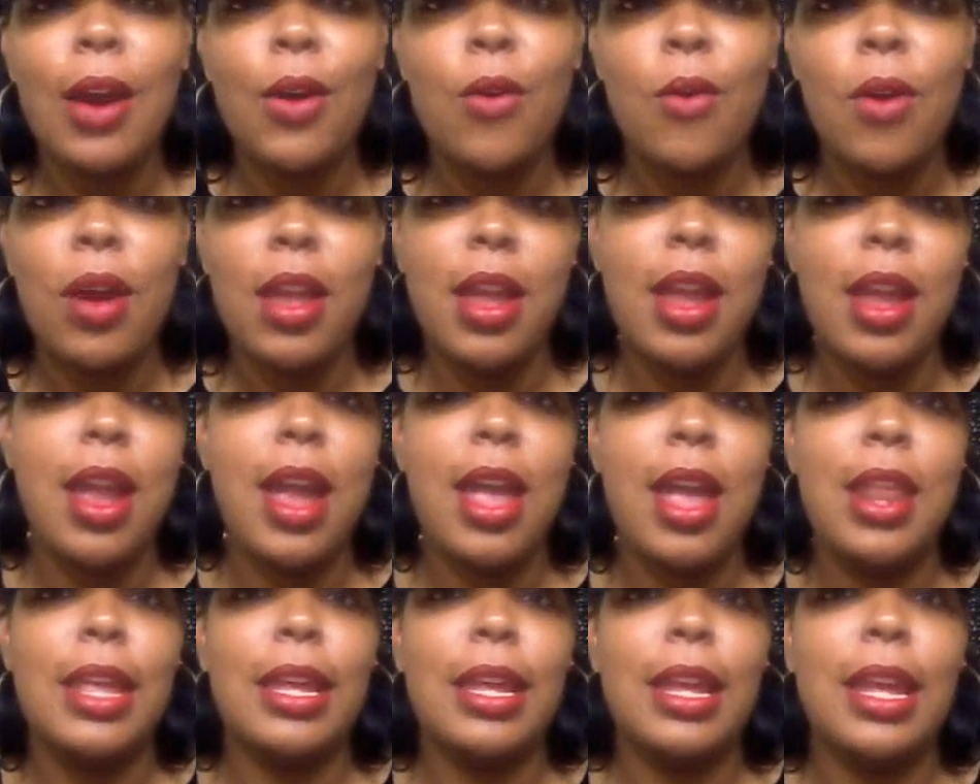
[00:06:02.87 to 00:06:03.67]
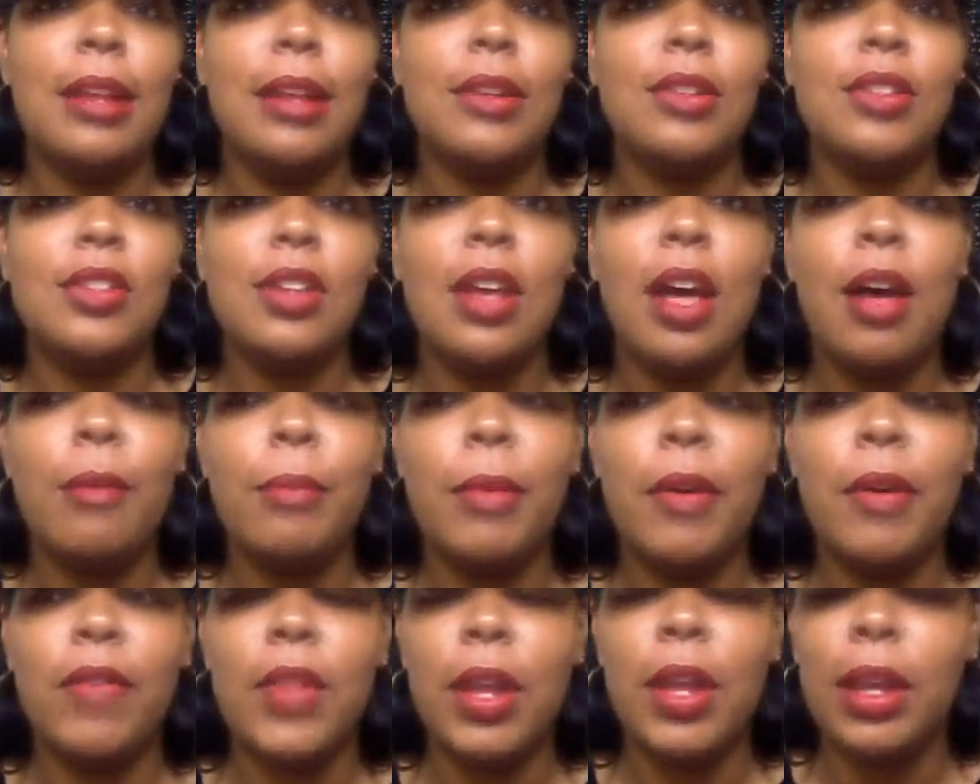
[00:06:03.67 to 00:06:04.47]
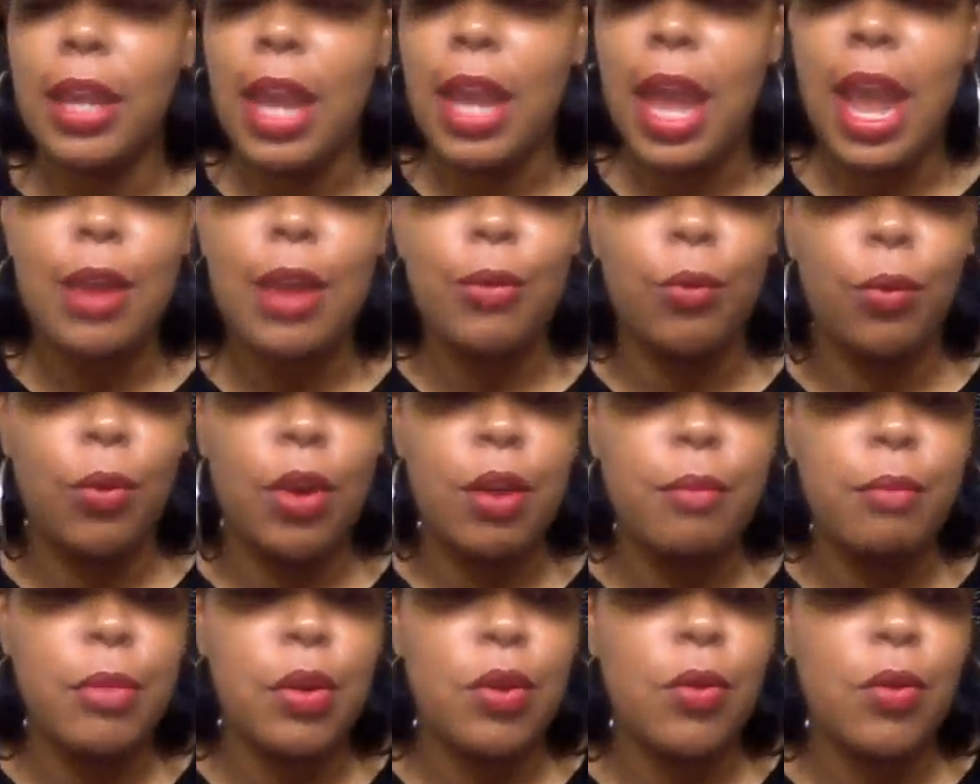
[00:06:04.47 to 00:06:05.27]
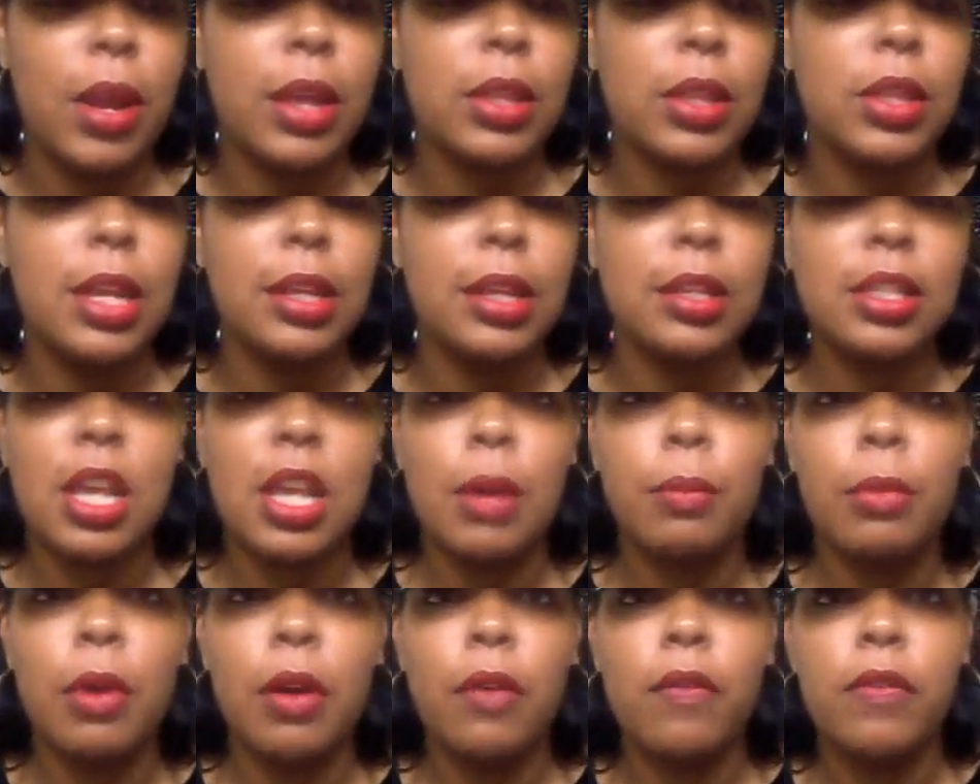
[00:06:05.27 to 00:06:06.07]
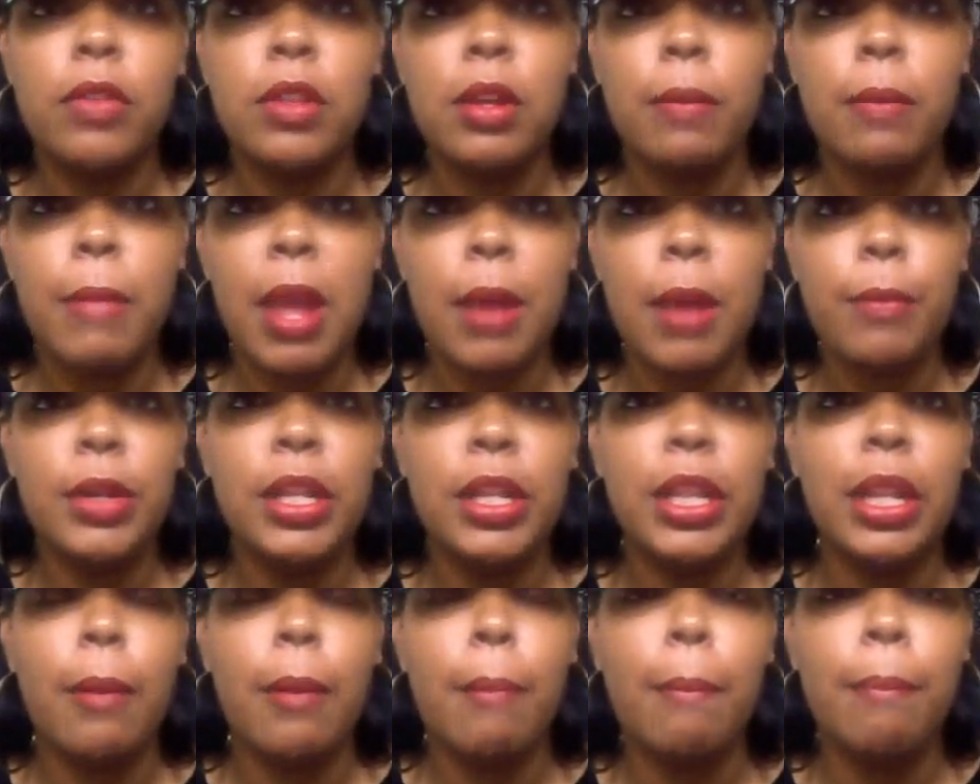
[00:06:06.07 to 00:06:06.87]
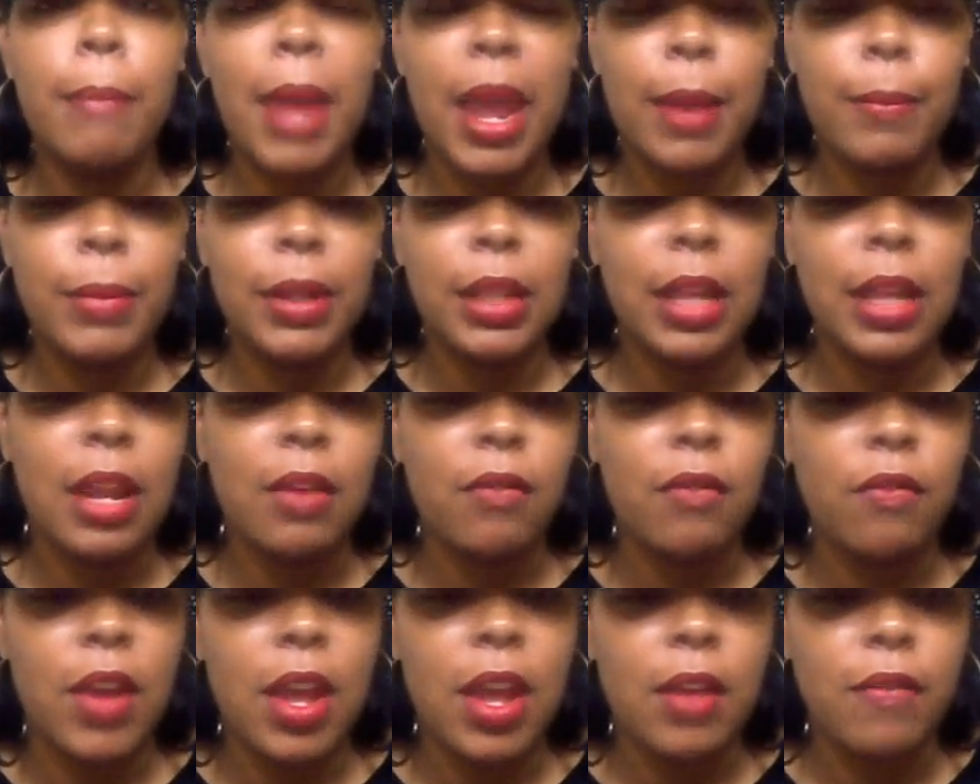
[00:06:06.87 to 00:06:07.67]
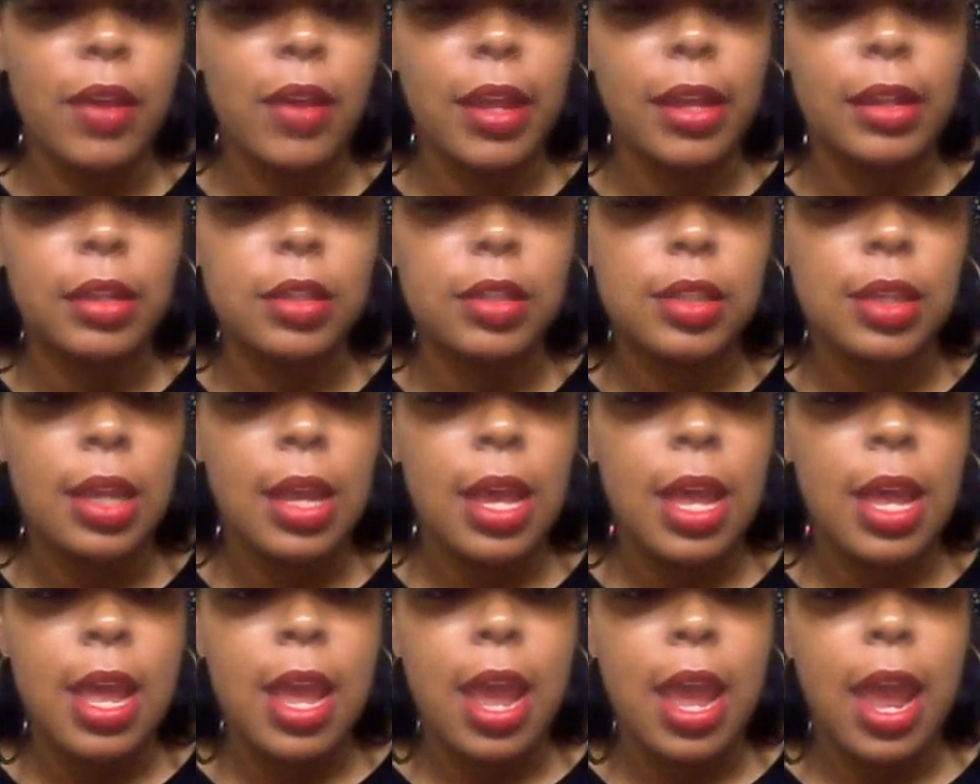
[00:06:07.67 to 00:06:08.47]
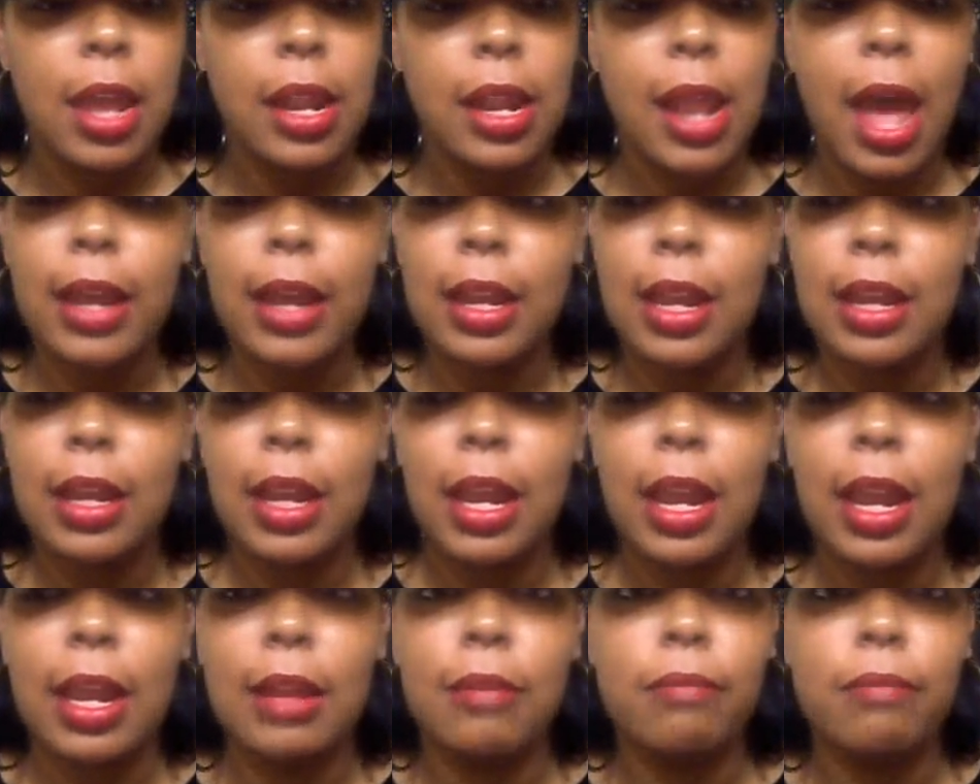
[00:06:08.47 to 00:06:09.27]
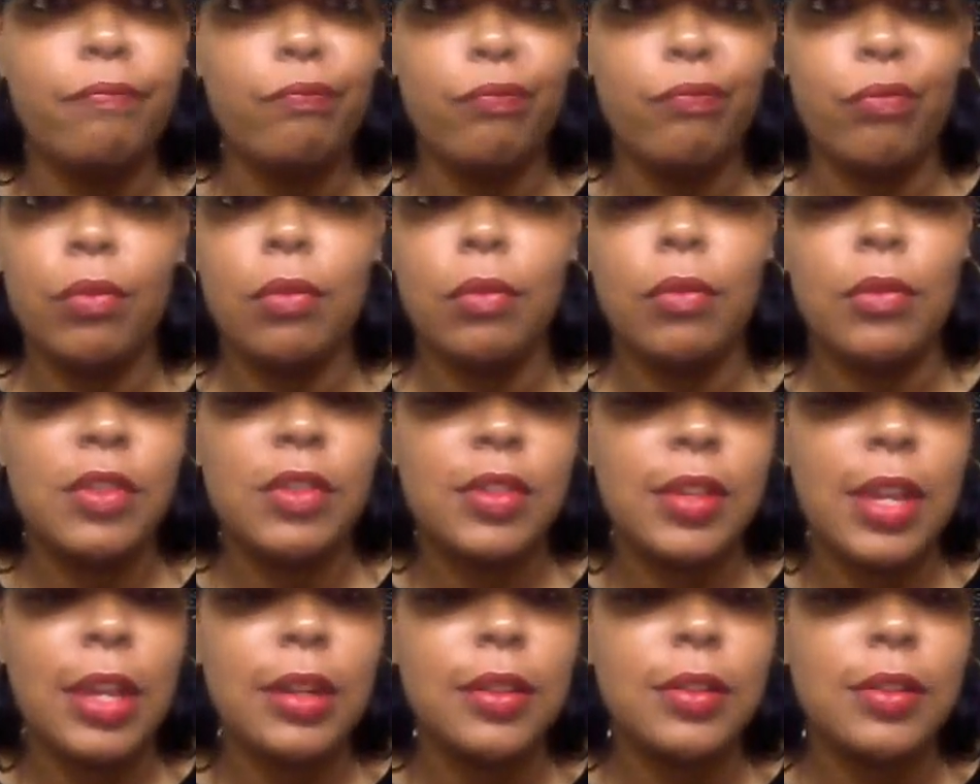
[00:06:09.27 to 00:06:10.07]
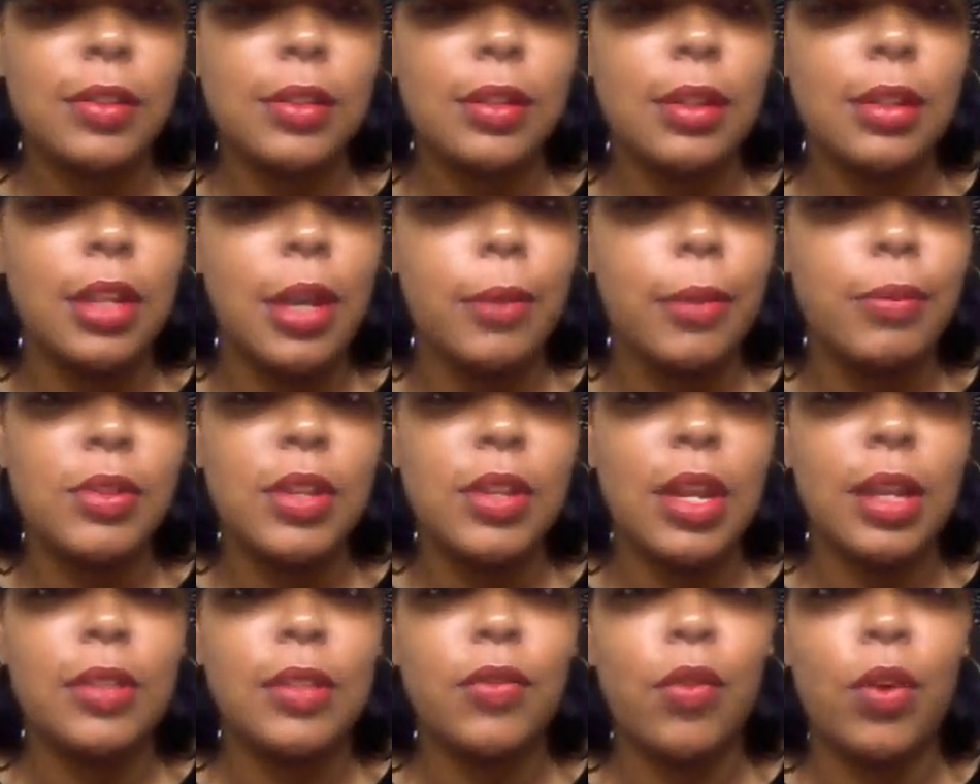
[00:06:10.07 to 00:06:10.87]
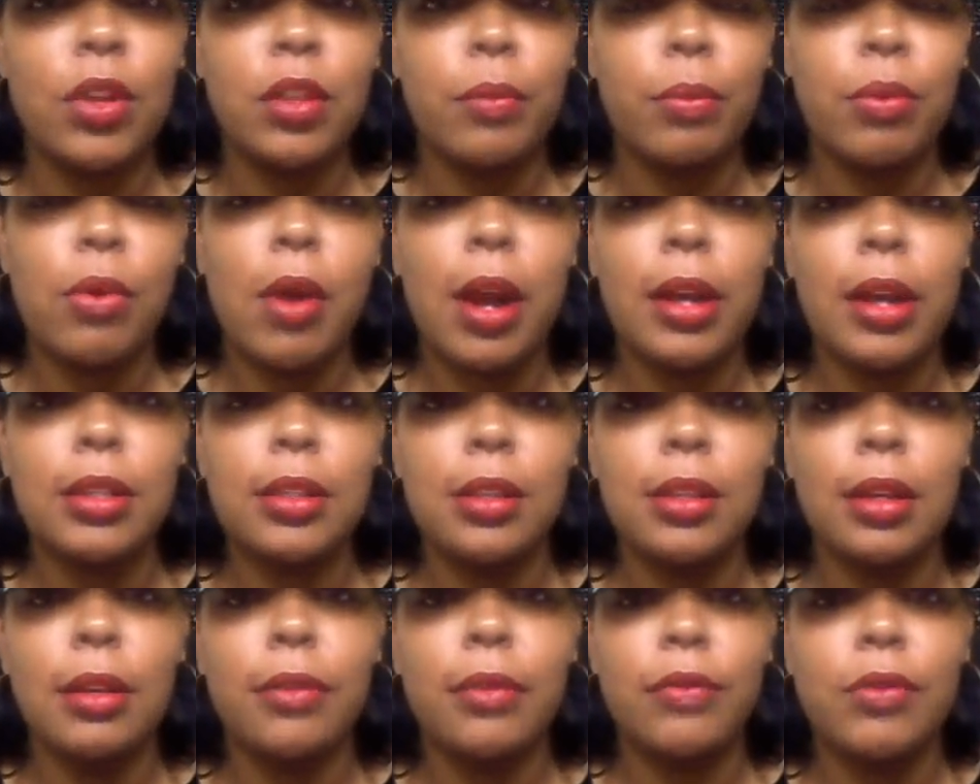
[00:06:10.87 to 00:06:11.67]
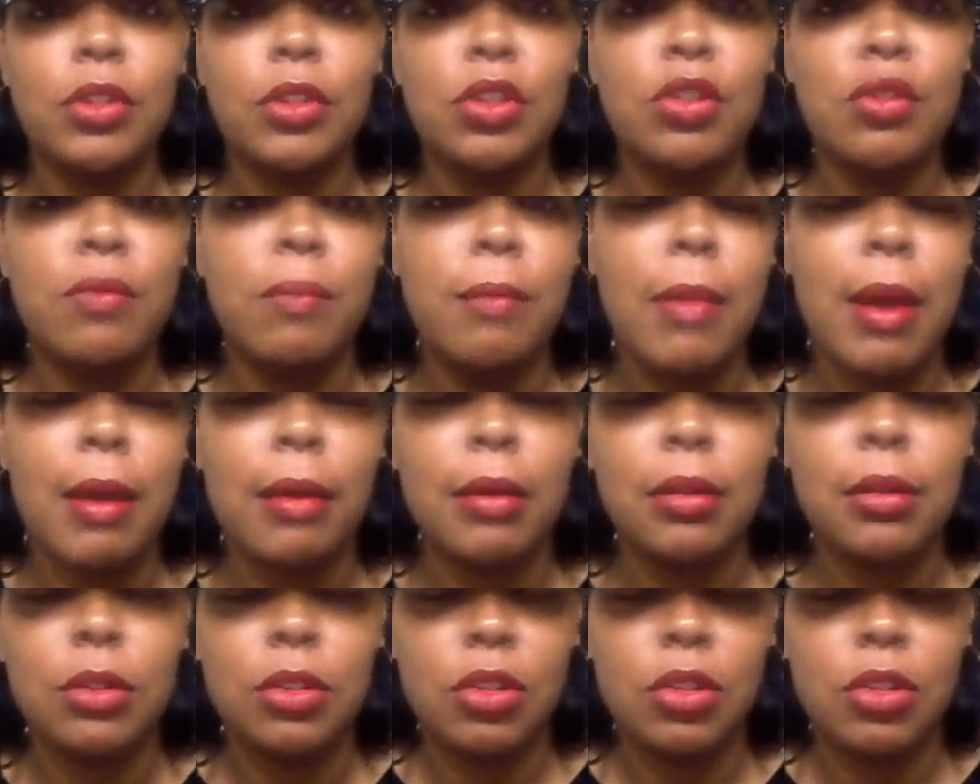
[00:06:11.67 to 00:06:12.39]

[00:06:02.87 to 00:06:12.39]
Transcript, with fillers: not go ahead and get some of the Kate Rimmel and then some of the Maybelline Vivids and I can get six lipsticks for the price of two,